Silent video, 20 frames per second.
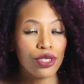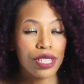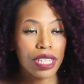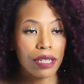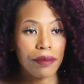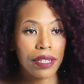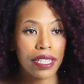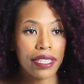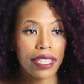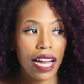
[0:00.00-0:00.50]

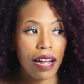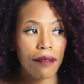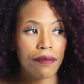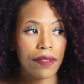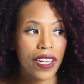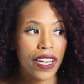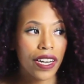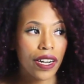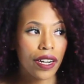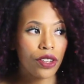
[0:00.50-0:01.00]
treatments
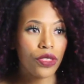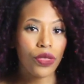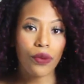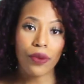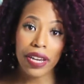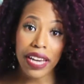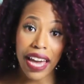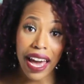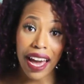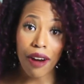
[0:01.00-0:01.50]
I'm there
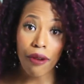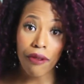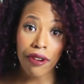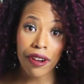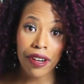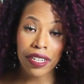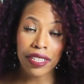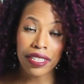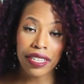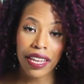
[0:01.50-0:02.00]
3
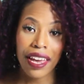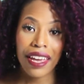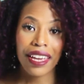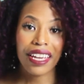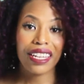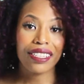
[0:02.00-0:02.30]
hours,